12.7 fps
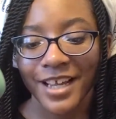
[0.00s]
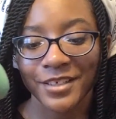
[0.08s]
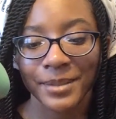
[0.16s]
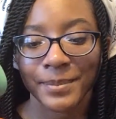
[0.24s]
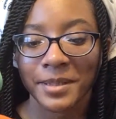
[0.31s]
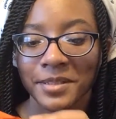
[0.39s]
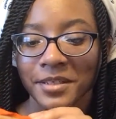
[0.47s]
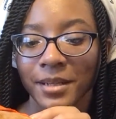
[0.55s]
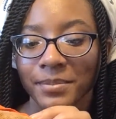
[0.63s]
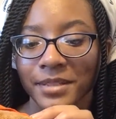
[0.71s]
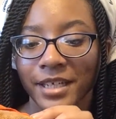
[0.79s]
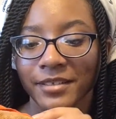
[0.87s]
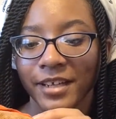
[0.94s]
I should put this on
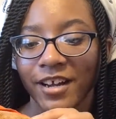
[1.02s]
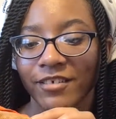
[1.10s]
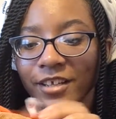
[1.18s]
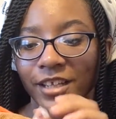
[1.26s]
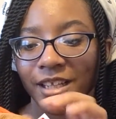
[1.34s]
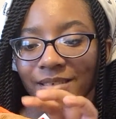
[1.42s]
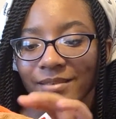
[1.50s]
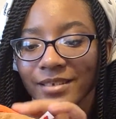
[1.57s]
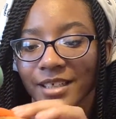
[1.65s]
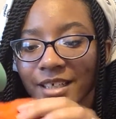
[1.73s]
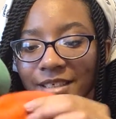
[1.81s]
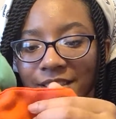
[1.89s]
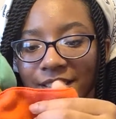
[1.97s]
upside down now that I
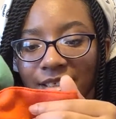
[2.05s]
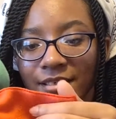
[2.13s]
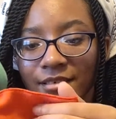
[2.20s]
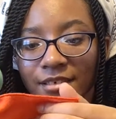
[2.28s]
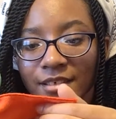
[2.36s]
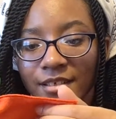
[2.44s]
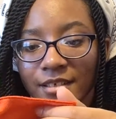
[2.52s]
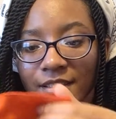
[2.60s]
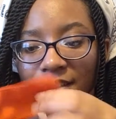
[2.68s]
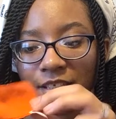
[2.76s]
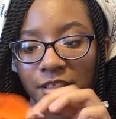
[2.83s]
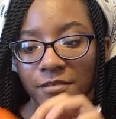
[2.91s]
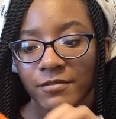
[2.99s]
realize it.
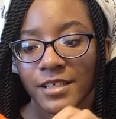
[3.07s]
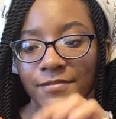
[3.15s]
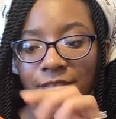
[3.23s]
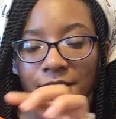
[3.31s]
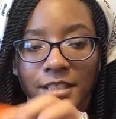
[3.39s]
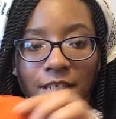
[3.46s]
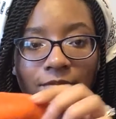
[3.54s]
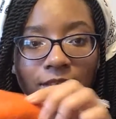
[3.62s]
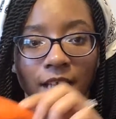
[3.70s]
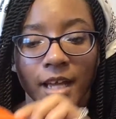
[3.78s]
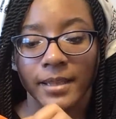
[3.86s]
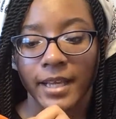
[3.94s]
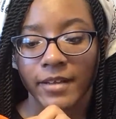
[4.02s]
Because the fluffy stuff is
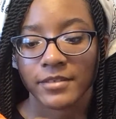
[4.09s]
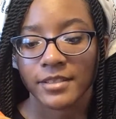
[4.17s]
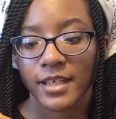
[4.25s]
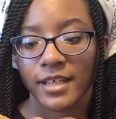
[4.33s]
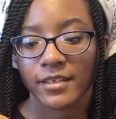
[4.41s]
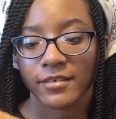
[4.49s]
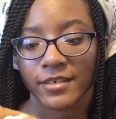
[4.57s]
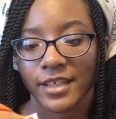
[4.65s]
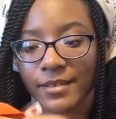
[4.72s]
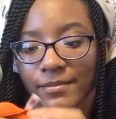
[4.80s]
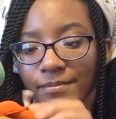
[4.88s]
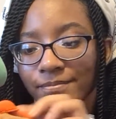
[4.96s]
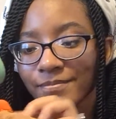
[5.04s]
off the outside. Okay.
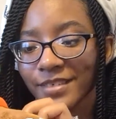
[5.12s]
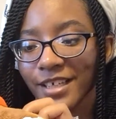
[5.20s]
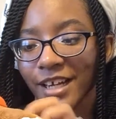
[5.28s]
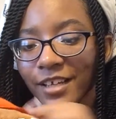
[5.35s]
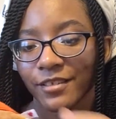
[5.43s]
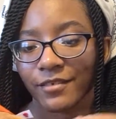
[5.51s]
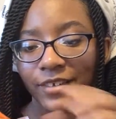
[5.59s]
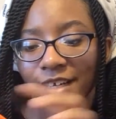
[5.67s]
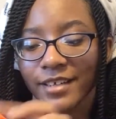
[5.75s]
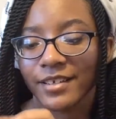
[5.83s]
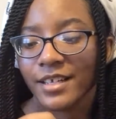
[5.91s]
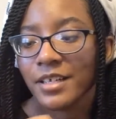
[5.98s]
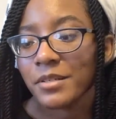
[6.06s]
Either way.
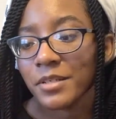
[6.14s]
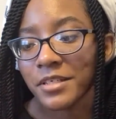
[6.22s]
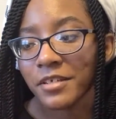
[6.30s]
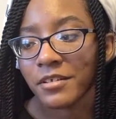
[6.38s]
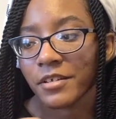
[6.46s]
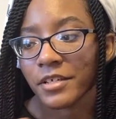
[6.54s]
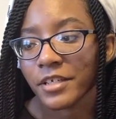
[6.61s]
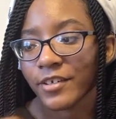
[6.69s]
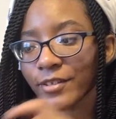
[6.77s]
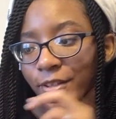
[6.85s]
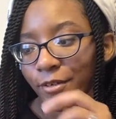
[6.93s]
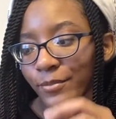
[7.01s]
She still is cute.